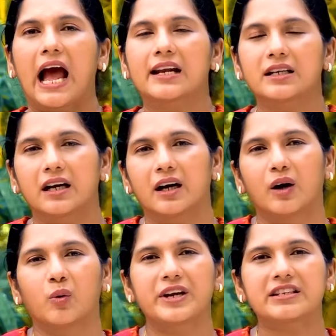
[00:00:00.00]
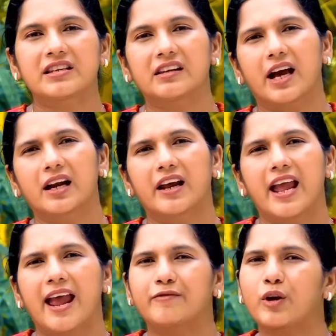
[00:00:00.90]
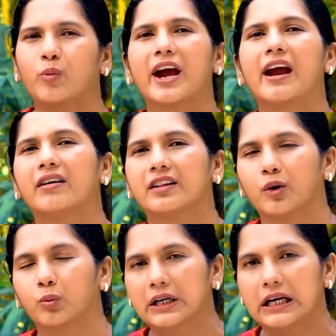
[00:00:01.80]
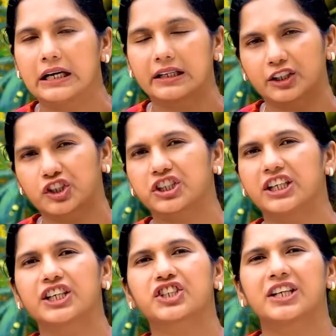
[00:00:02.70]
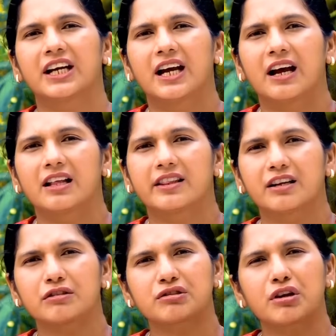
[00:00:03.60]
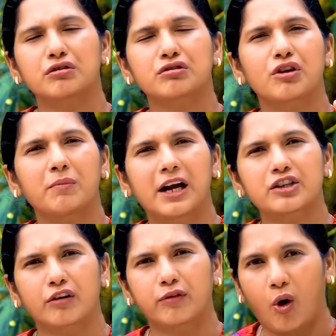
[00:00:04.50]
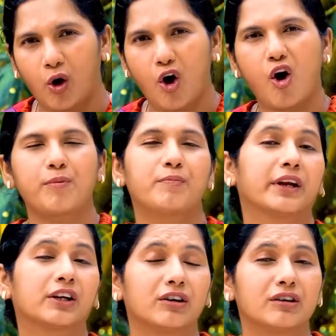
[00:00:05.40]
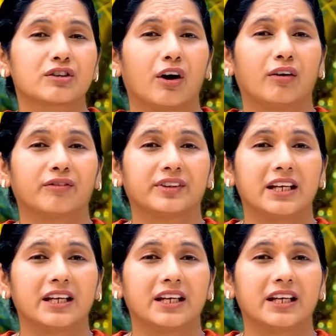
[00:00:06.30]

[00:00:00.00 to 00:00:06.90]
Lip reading: And we see that everywhere in the world, in the church, there's so much of hope because of